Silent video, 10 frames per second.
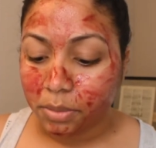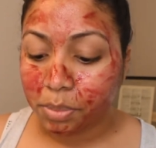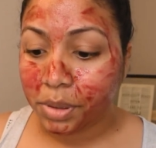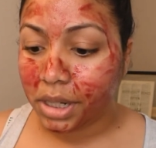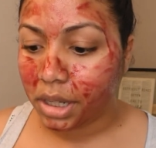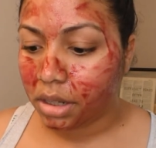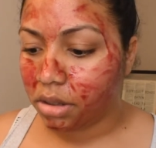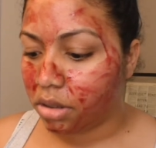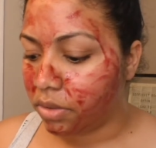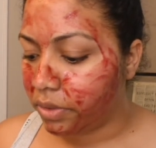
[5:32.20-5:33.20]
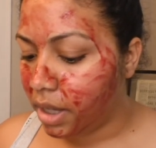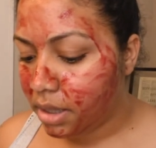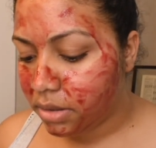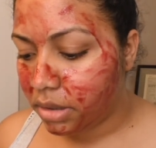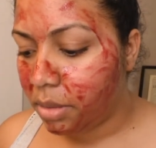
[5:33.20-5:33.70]
putting it on your
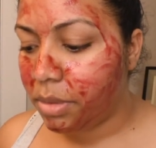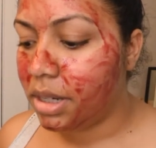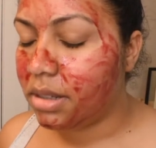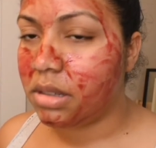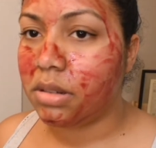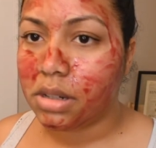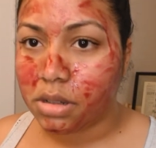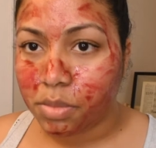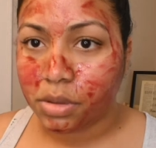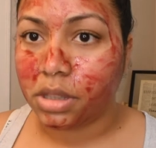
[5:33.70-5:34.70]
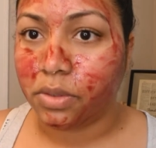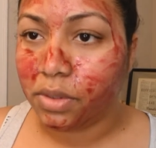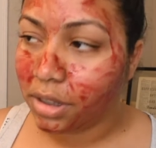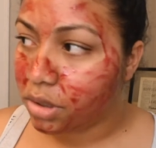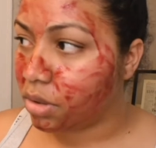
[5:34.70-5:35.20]
face or 10 minutes as soon as you put the
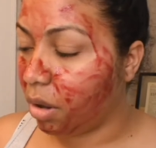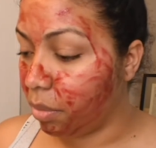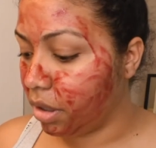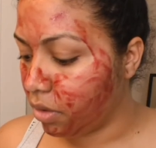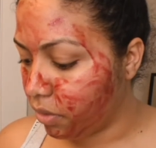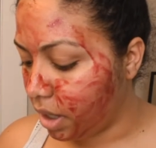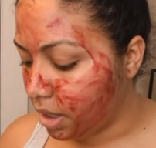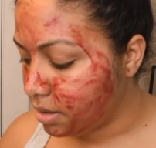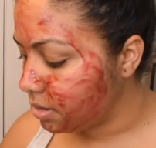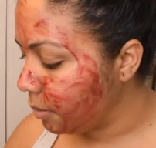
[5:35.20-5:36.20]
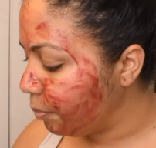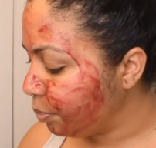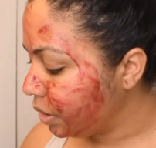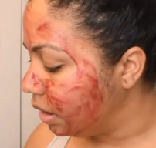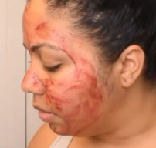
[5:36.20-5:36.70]
first drop in your face.
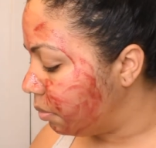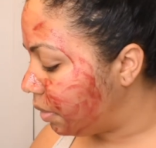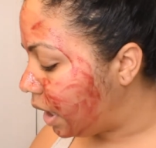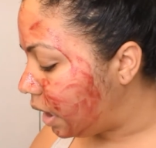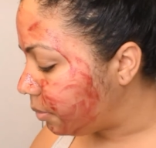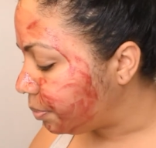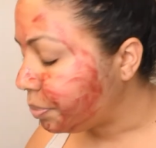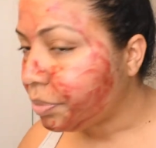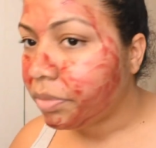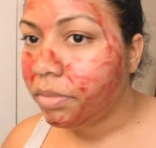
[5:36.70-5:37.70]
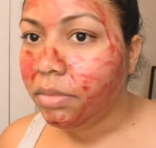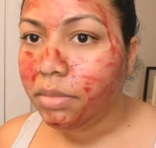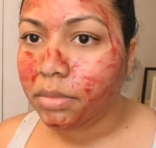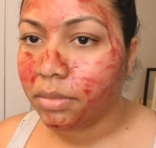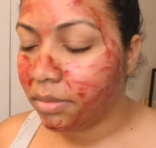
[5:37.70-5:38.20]
But
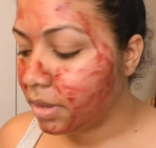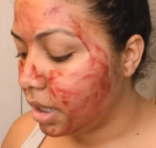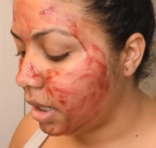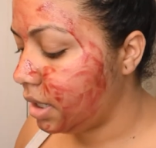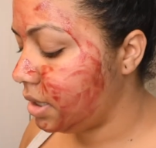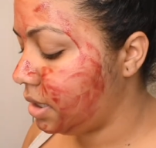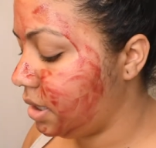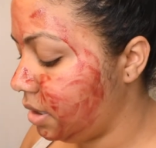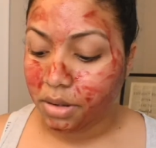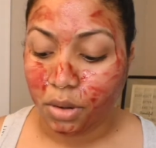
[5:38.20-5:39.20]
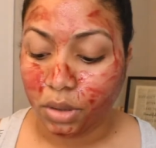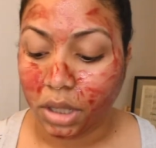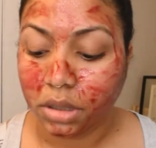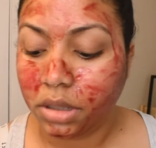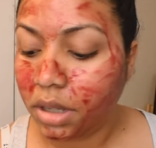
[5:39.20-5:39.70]
it's, hold on.
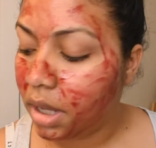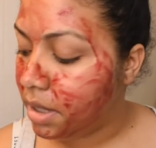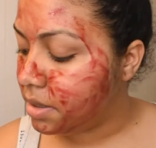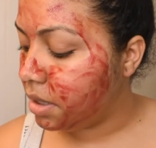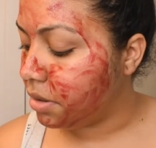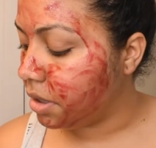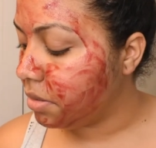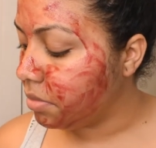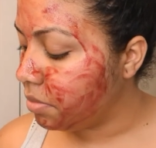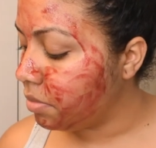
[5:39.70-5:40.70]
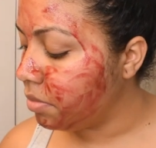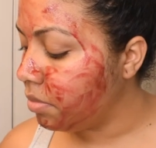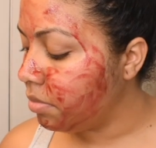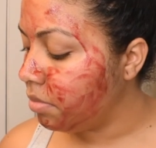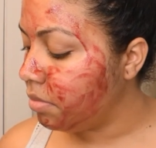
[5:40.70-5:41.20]
Hey Siri,
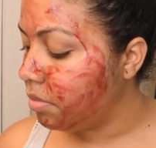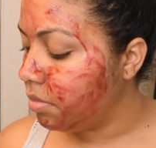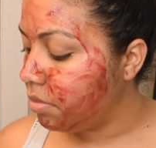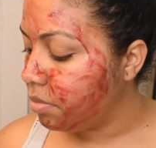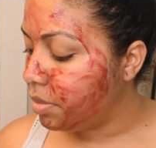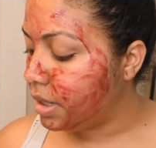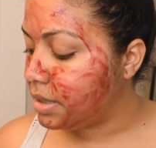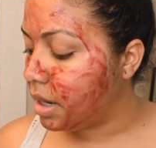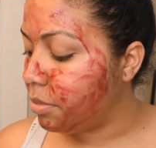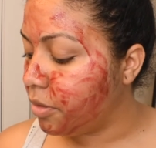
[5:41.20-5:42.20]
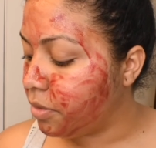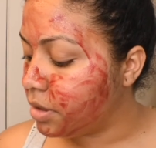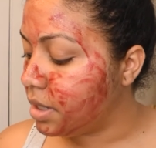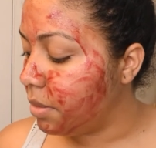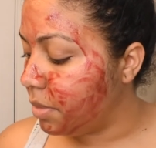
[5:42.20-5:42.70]
put a timer for
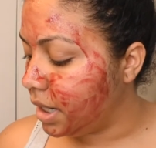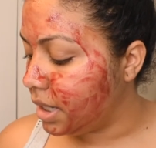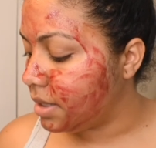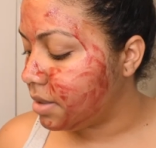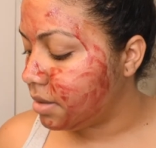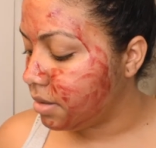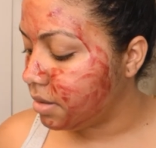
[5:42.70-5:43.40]
10 minutes.